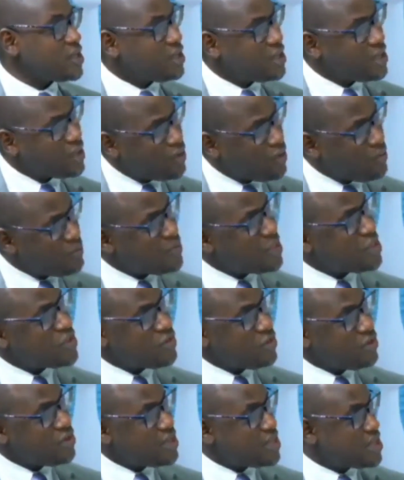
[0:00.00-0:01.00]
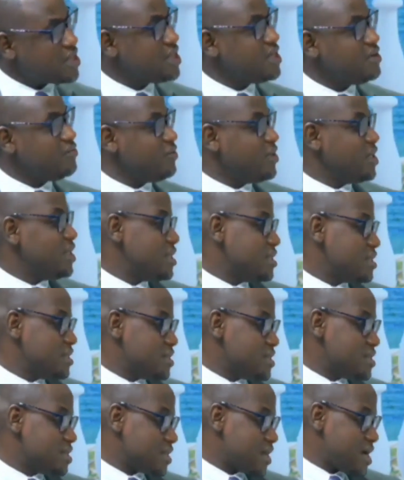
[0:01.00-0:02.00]
Did the Commission receive
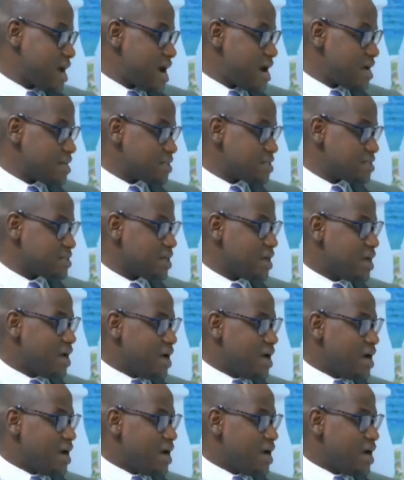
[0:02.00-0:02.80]
these cards